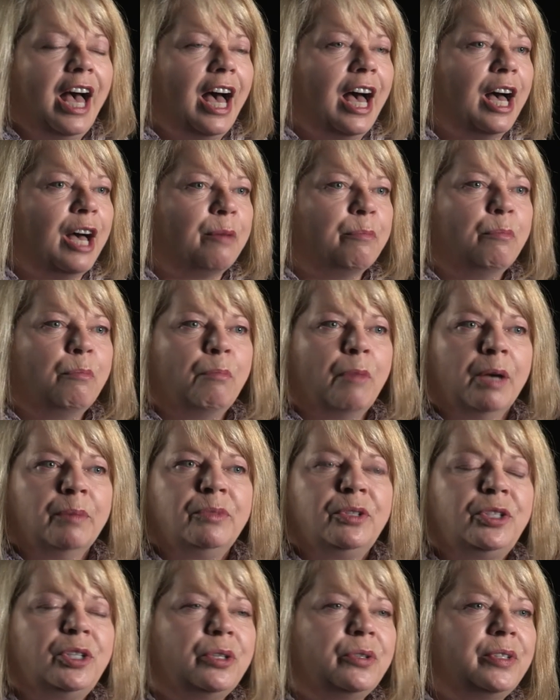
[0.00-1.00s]
Um,
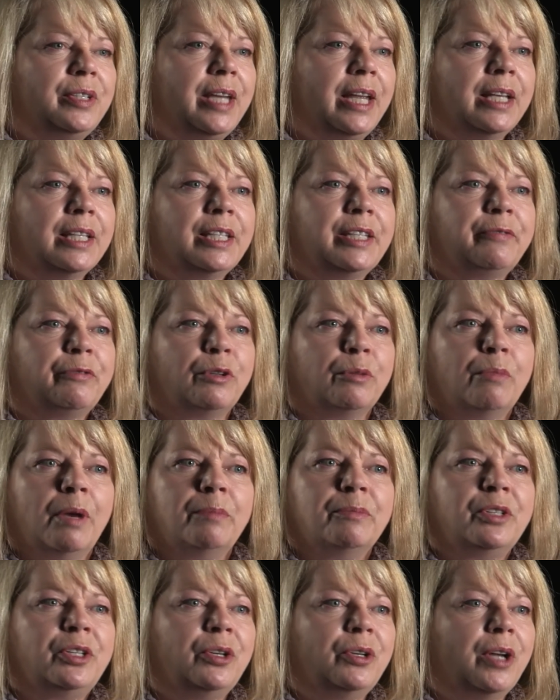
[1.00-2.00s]
Mums Do stands for
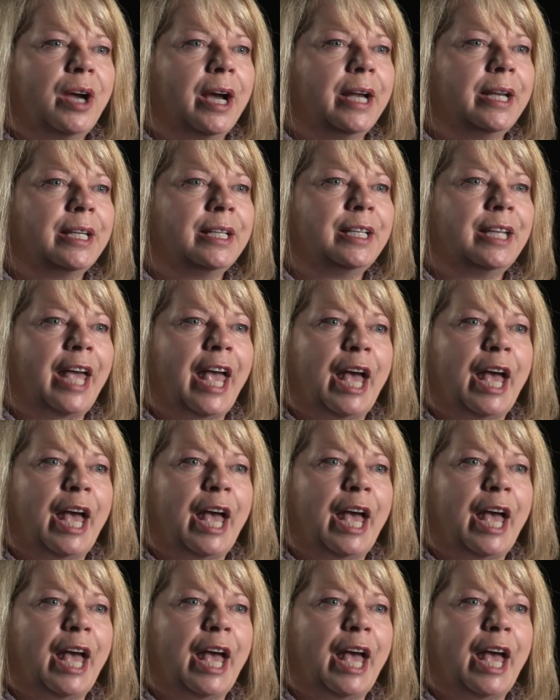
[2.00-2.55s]
Mums United